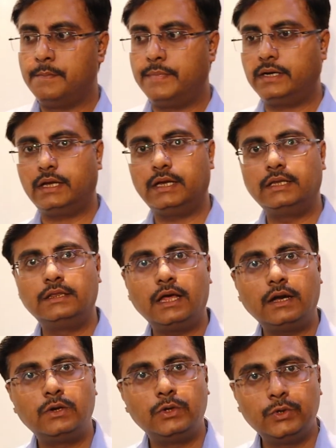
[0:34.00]
But in
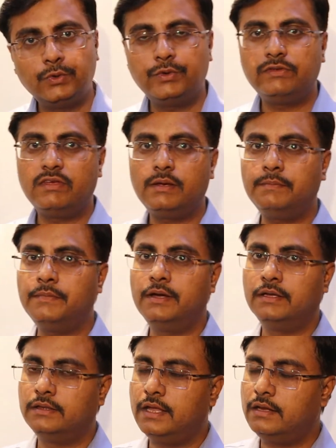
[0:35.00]
the new regime,
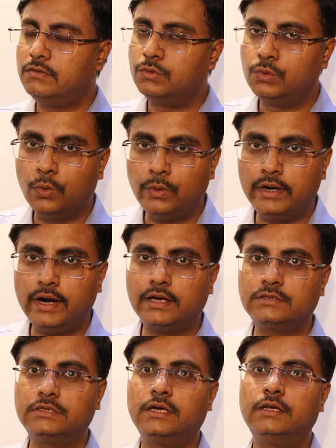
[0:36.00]
there is no
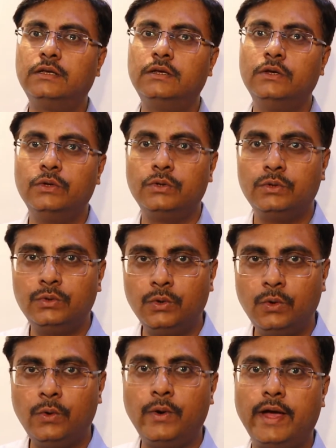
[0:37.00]
deduction,
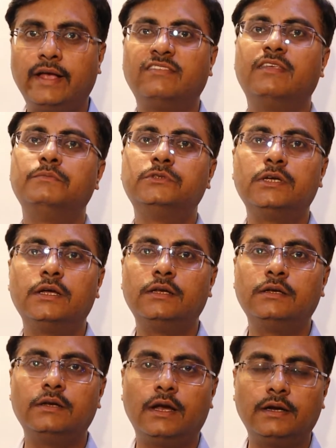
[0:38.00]
no
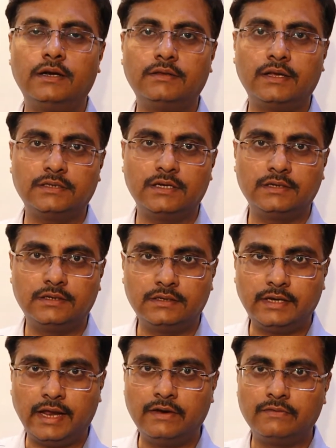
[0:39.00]
exemption under section
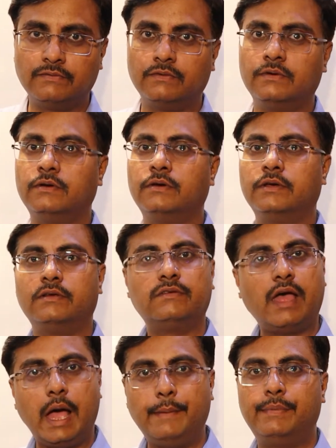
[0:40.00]
10 is
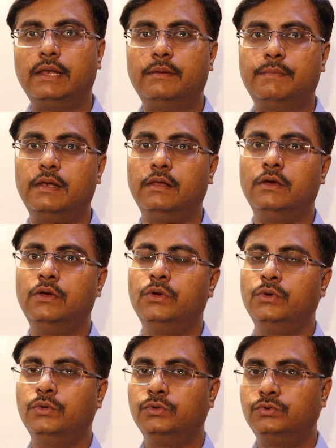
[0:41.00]
available.
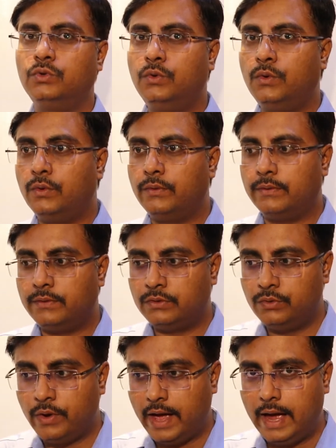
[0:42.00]
So
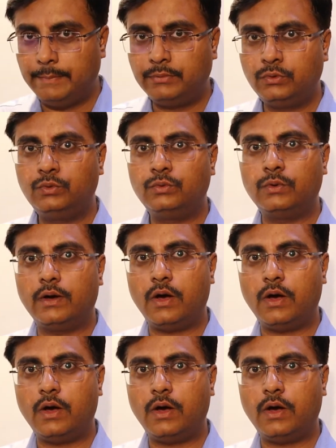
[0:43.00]
you have to